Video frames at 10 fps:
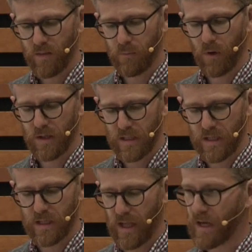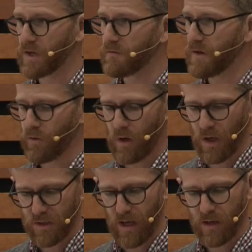that brought knee and neck into fatal
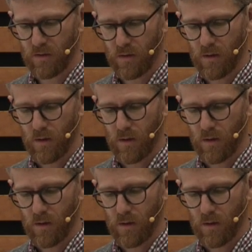contact